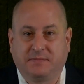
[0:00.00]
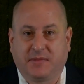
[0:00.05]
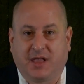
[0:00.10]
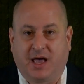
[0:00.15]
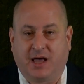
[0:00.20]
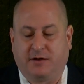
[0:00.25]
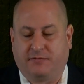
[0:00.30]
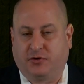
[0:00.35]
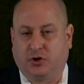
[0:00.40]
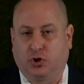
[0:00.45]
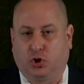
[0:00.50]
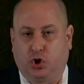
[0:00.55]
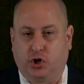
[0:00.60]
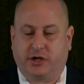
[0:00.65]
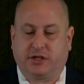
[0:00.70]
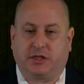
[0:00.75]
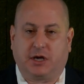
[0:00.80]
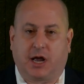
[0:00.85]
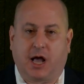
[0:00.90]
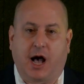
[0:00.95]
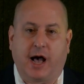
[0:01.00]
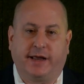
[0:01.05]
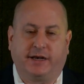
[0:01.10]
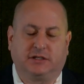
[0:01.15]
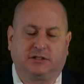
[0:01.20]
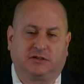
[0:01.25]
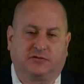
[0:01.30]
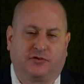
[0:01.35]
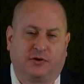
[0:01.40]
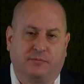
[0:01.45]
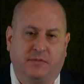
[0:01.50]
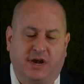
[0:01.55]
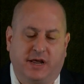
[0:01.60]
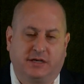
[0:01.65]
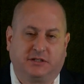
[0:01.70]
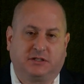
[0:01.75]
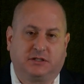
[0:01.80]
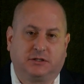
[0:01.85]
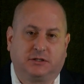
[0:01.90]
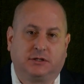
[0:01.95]
And if you look at the guidance from
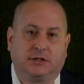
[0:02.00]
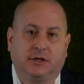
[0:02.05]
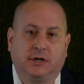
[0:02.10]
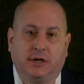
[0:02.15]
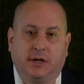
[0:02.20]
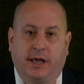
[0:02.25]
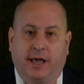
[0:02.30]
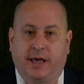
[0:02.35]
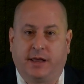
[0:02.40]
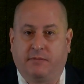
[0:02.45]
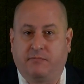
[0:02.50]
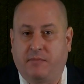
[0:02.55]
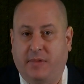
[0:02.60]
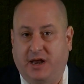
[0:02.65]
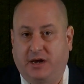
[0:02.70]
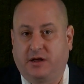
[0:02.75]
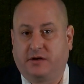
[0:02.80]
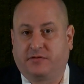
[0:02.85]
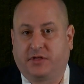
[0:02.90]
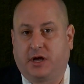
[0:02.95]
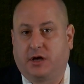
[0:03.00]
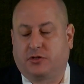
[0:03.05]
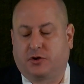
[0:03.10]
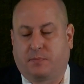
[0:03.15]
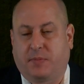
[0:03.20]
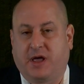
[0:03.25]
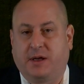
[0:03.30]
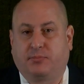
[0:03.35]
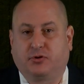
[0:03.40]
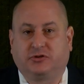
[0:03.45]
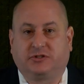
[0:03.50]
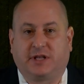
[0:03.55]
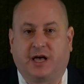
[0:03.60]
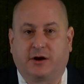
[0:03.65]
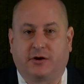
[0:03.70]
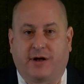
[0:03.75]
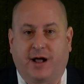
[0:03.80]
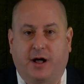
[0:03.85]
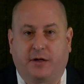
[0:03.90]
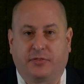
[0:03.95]
NIST and many of the other papers
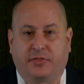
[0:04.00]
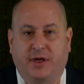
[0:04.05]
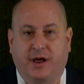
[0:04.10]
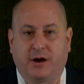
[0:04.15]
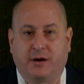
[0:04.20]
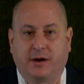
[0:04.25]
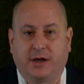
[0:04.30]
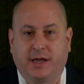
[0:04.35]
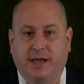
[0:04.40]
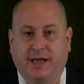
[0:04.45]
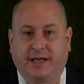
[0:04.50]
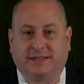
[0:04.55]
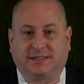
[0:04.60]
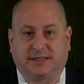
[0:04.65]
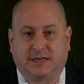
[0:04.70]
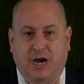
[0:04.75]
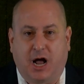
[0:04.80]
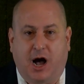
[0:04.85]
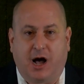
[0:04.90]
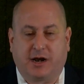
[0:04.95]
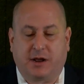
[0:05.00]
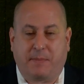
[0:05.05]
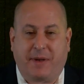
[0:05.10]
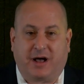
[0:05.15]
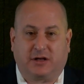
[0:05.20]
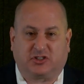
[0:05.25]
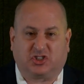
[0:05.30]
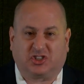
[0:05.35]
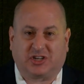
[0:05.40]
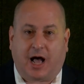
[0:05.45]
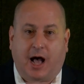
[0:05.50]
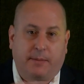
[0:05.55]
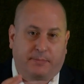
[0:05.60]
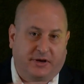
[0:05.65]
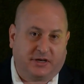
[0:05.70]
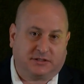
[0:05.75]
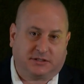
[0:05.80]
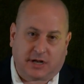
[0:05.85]
that are out there, it's not about stopping.